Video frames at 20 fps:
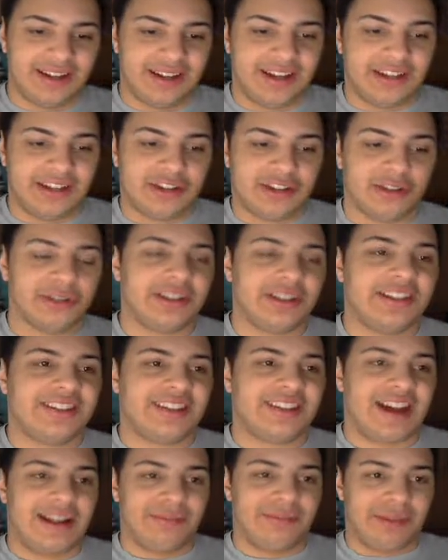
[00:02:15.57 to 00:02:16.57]
totally
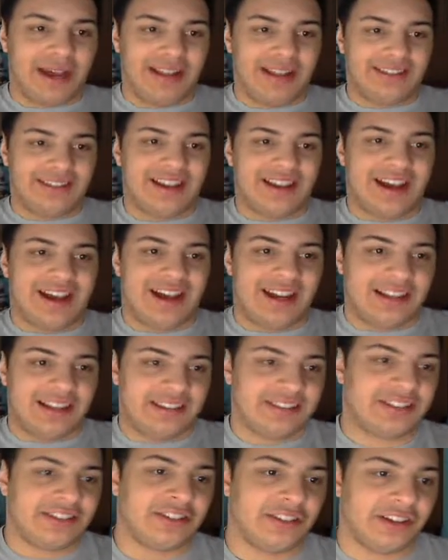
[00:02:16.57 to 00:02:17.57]
side by
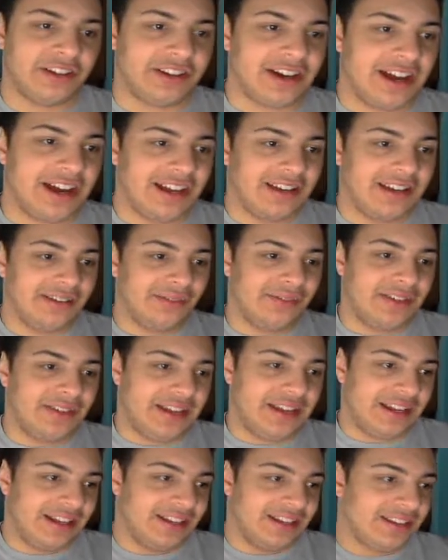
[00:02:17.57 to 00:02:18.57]
side. So they're kind of
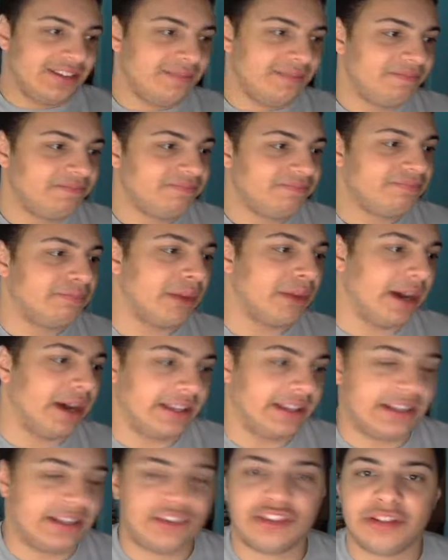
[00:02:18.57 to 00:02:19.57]
in,
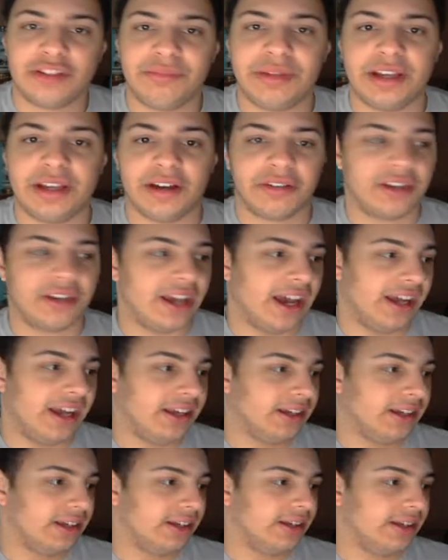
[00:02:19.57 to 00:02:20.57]
but it should be okay.
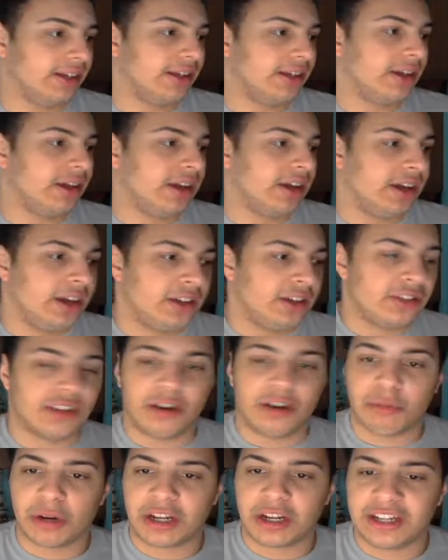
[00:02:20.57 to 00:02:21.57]

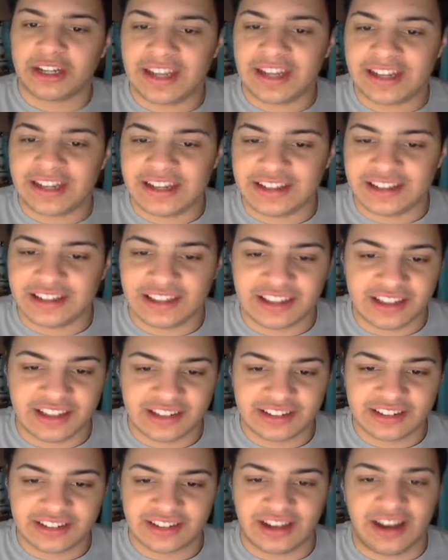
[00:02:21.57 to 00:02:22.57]
So we're going to get into
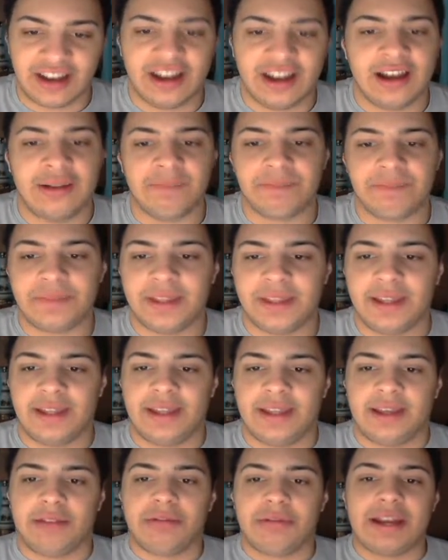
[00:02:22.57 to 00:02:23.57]
this.
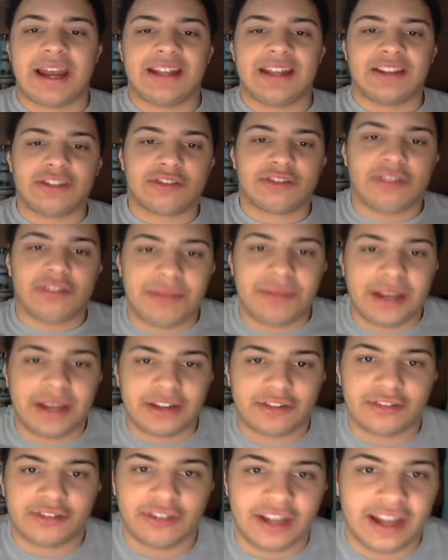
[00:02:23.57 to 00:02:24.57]
We had the stream
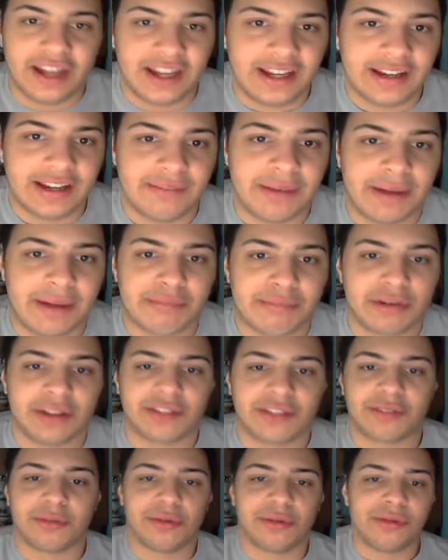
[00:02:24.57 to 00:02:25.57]
yesterday. My
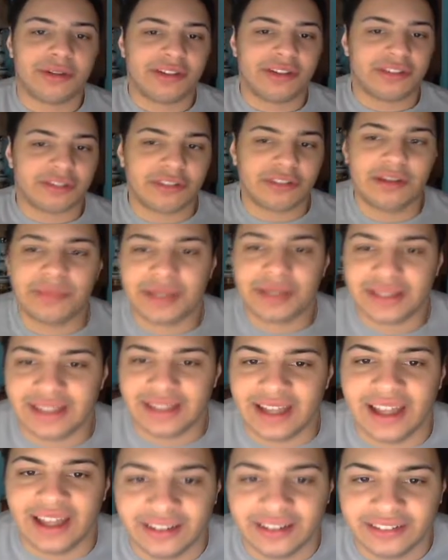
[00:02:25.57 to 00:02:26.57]
brother ruined the stream at
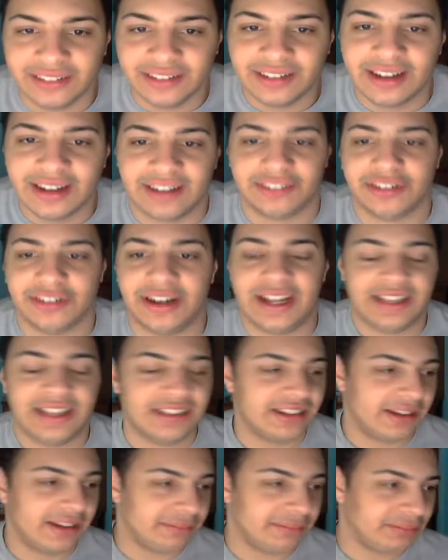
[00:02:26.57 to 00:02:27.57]
the end. So I
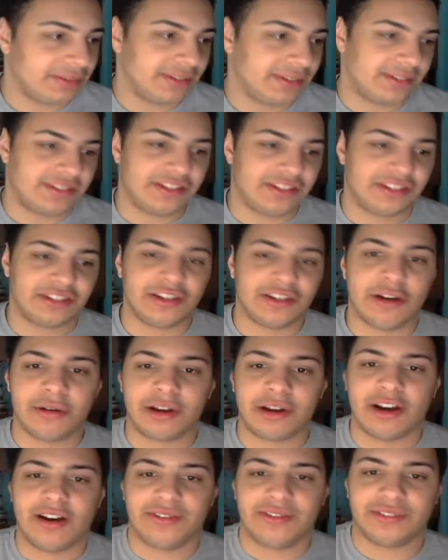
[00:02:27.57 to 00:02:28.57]
ended up just
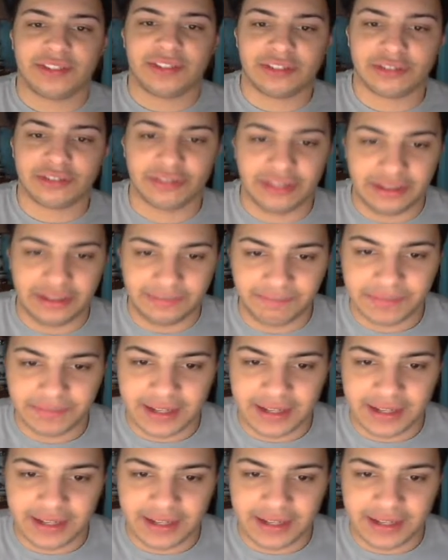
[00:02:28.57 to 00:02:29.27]
going off the stream.